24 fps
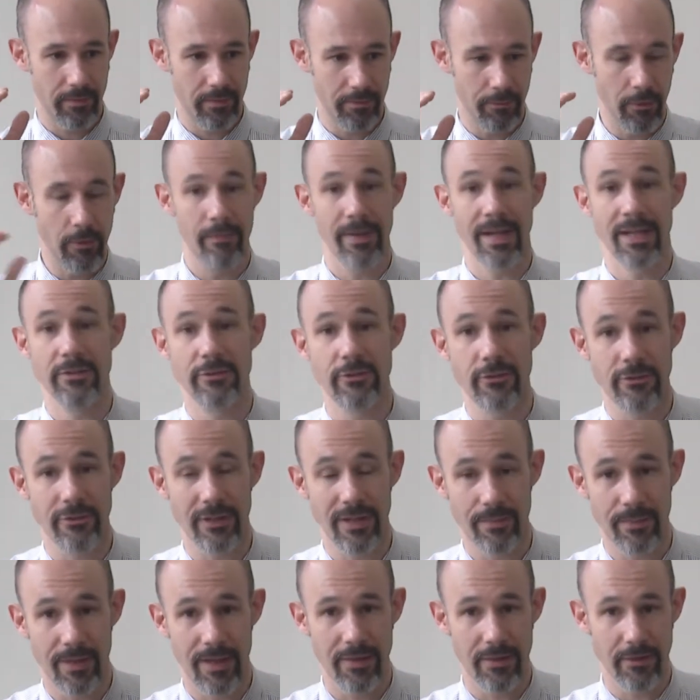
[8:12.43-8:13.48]
more
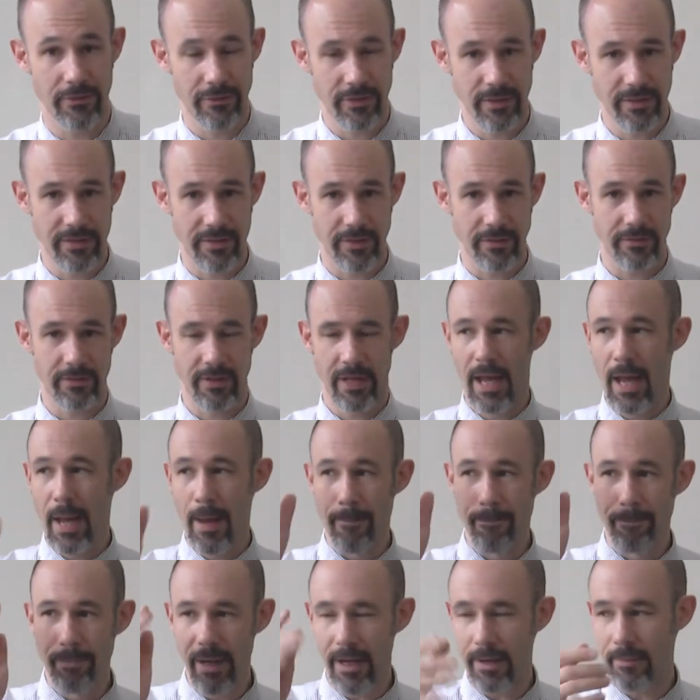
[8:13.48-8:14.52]
mainstream in the cities.
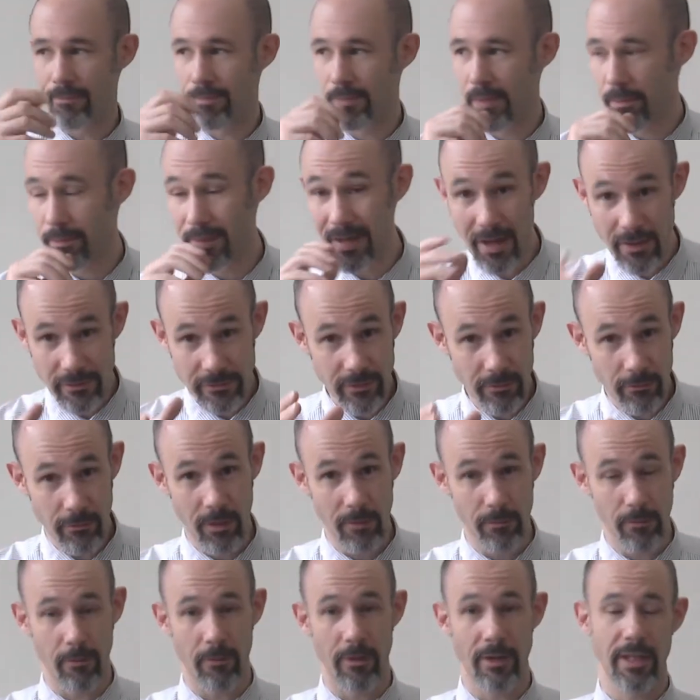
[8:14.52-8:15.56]
But because of
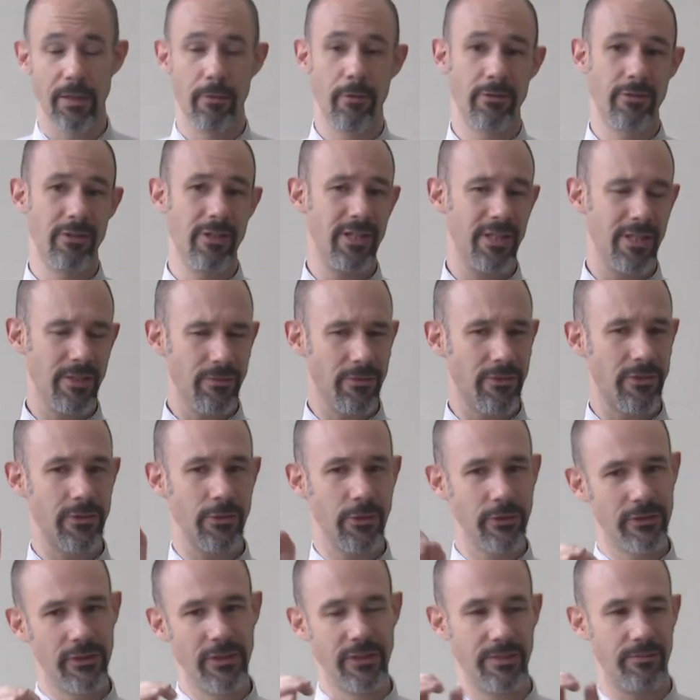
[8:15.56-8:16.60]
World War One, there was a huge
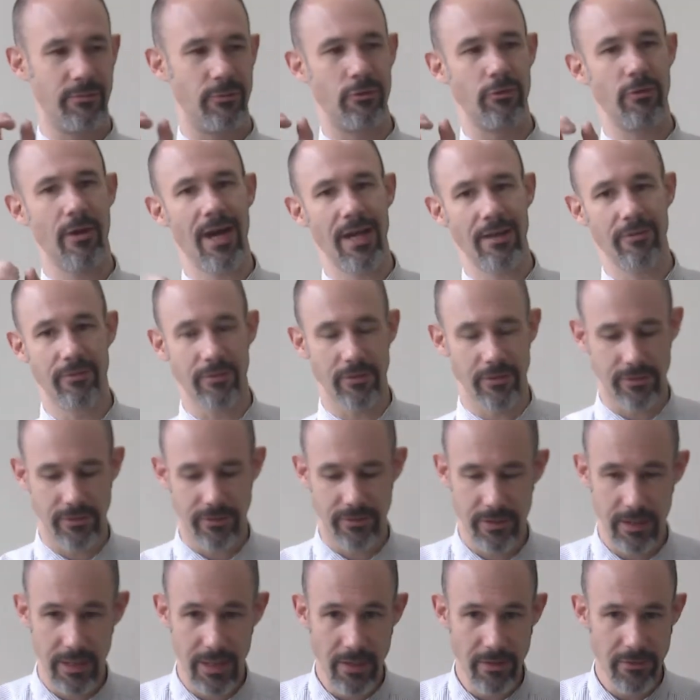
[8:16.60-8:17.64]
shortage of
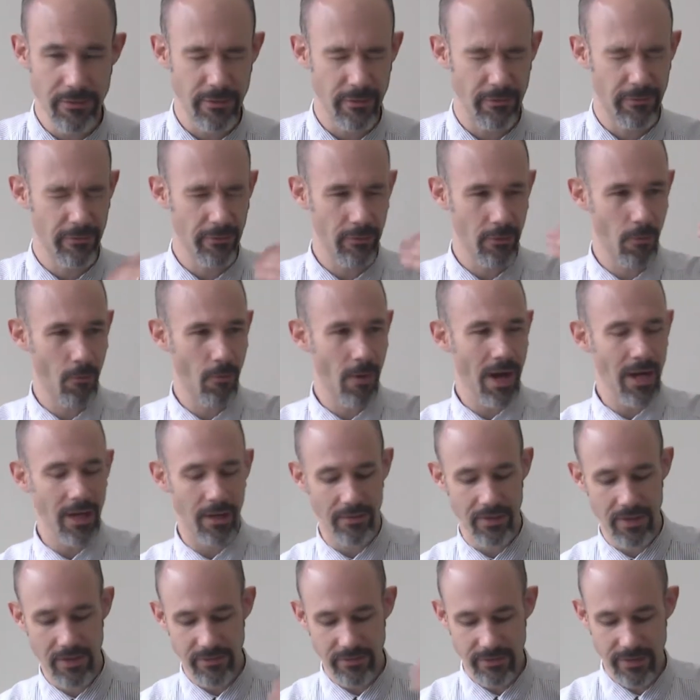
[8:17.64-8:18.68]
drivers. So for a
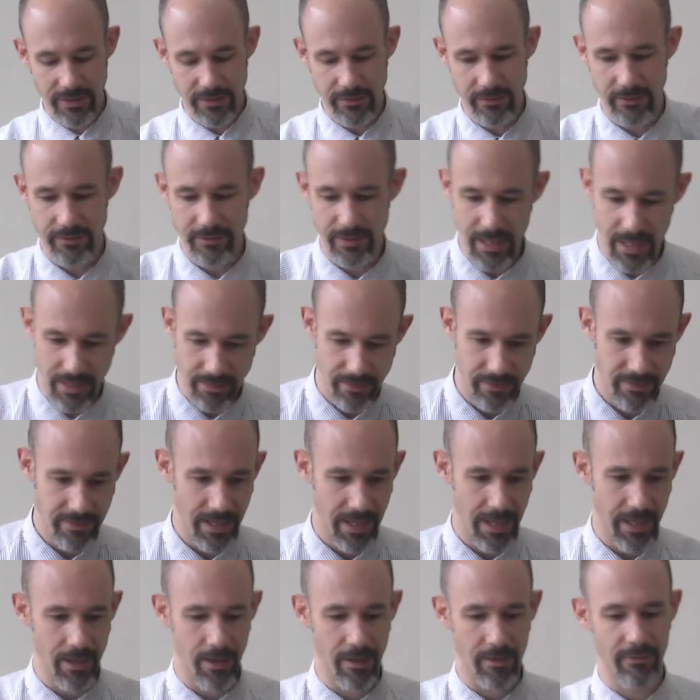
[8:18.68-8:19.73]
while, these didn't start to
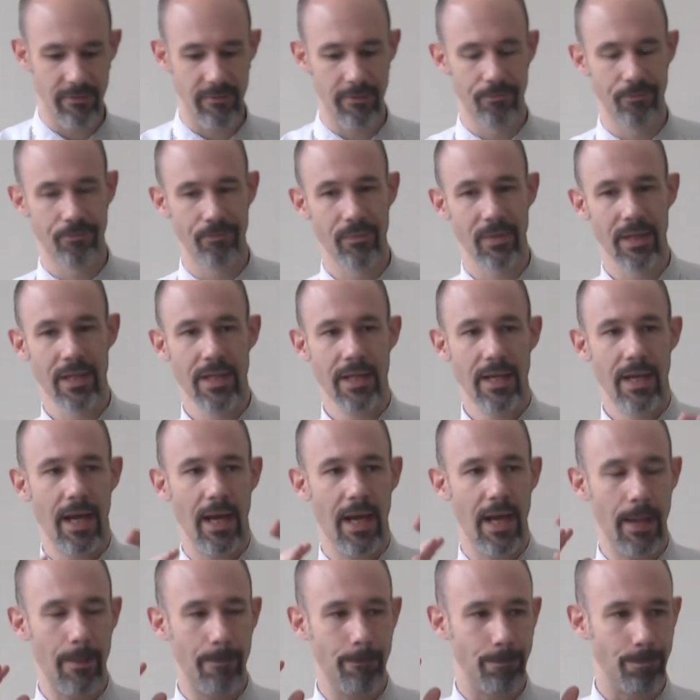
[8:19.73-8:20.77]
take off.
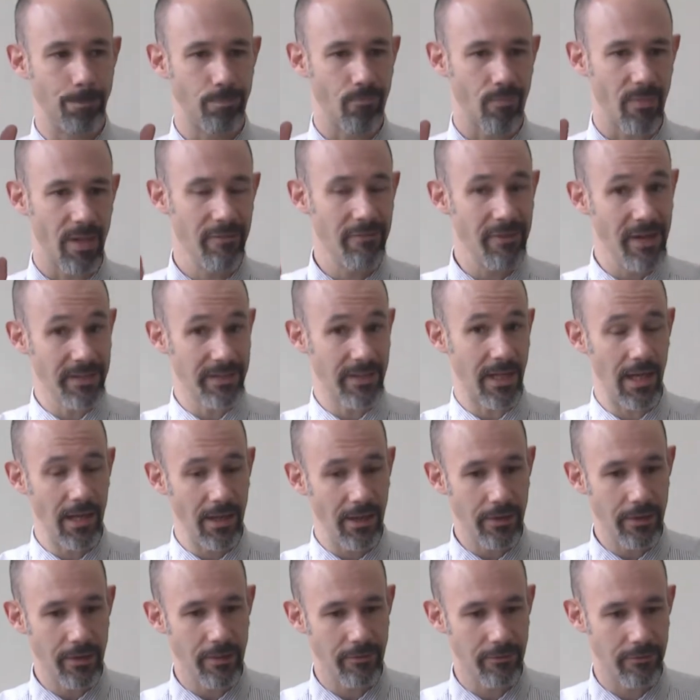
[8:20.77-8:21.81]
Um, in fact, a
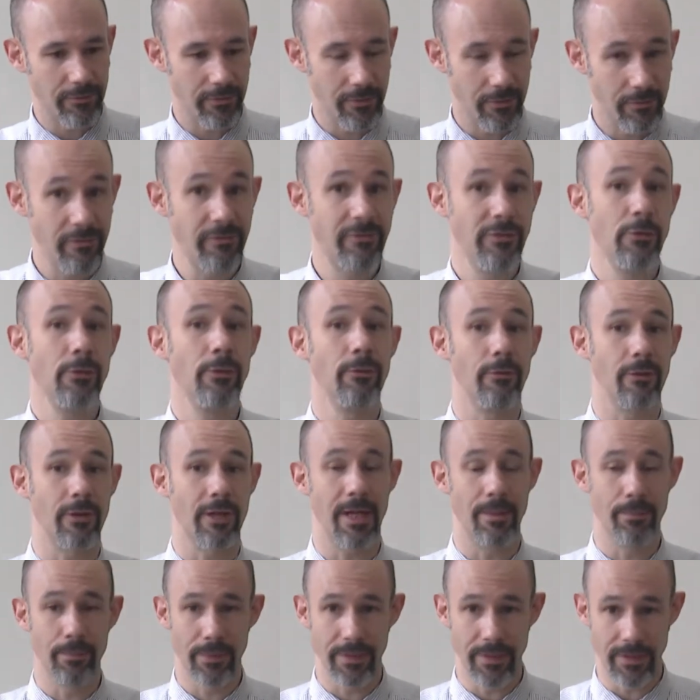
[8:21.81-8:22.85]
lot of funeral
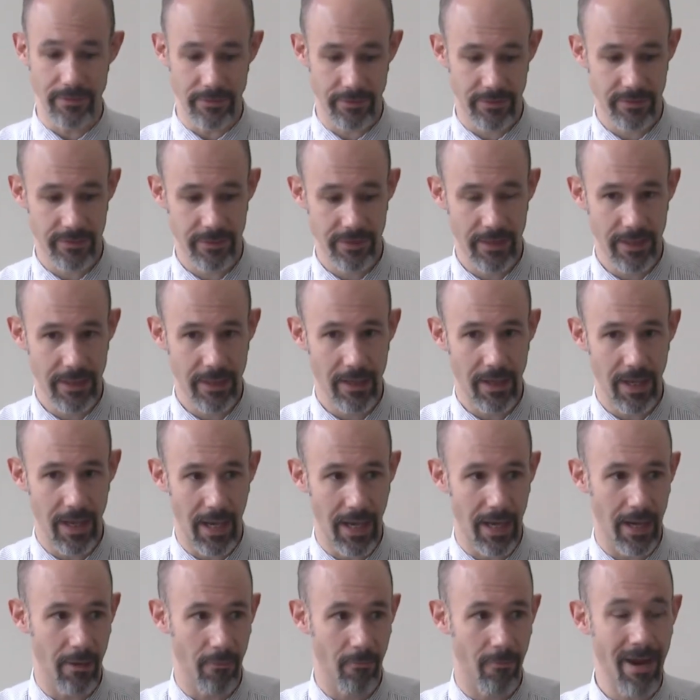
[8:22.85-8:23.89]
companies
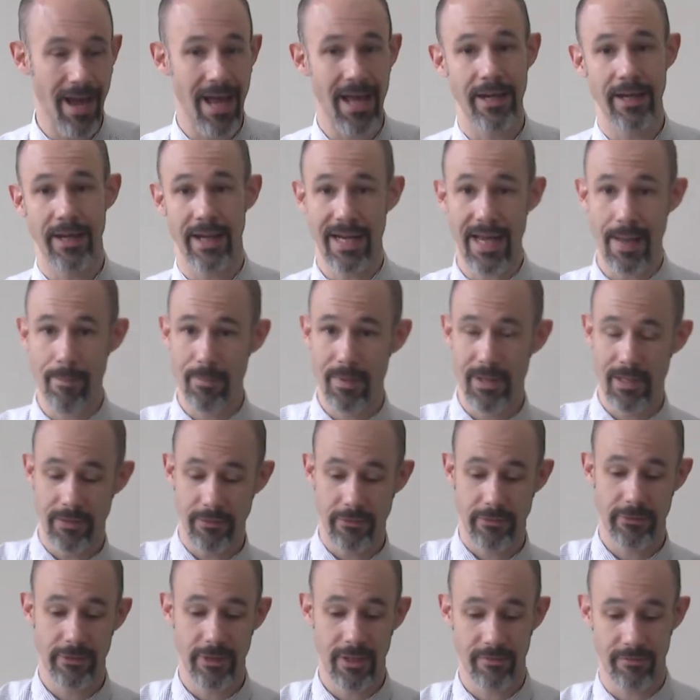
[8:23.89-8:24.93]
uh, ran an
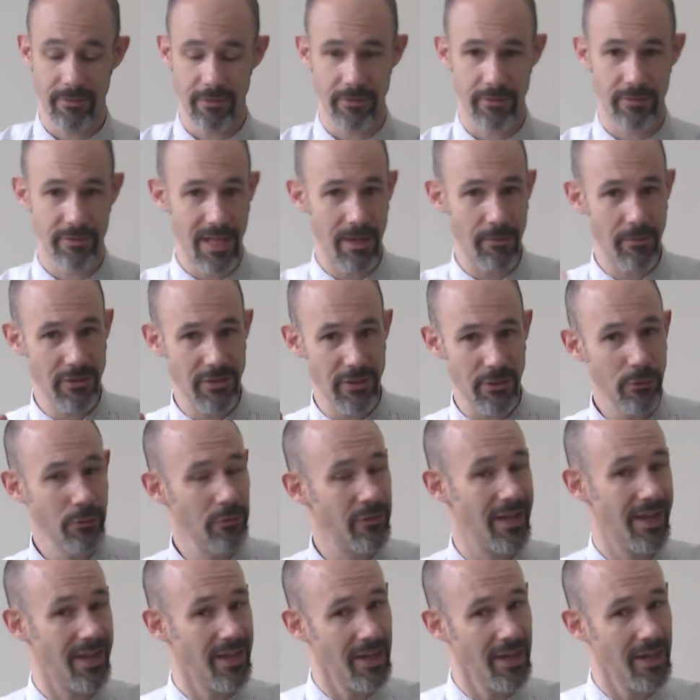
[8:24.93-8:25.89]
ambulance service. They would use their